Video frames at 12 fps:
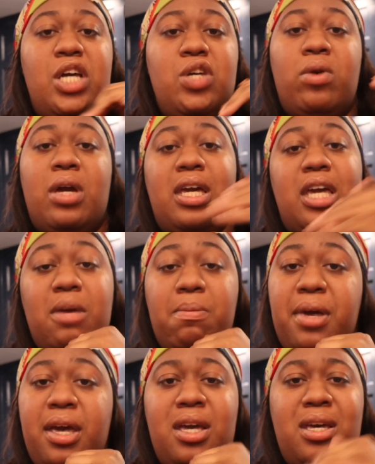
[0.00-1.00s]
You can
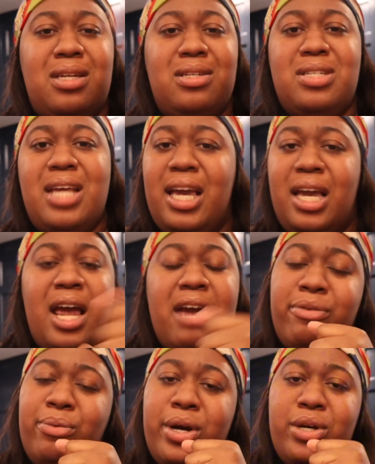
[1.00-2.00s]
keep it, you can take it
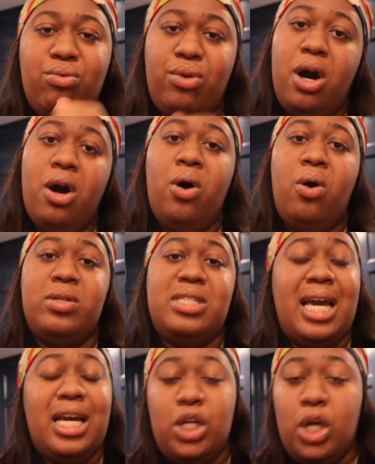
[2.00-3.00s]
everywhere you go,
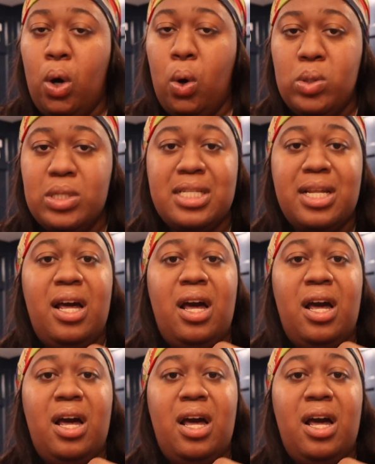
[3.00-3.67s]
take notes,